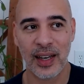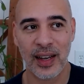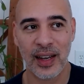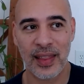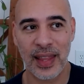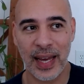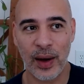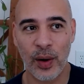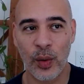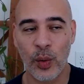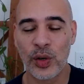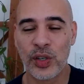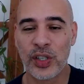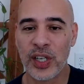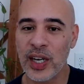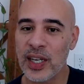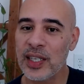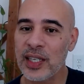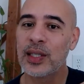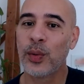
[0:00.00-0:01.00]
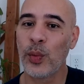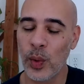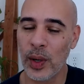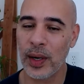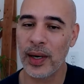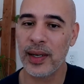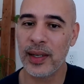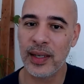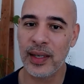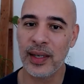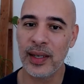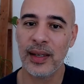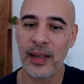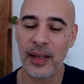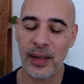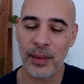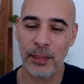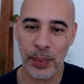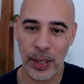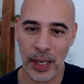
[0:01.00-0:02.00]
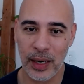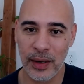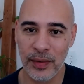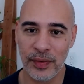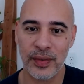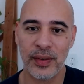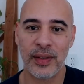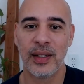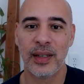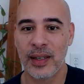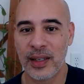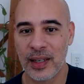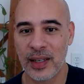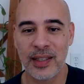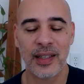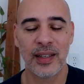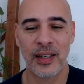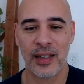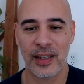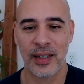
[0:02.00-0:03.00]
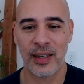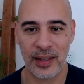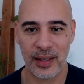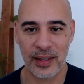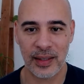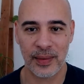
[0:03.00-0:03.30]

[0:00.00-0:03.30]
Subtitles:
that just one puff doesn't hurt.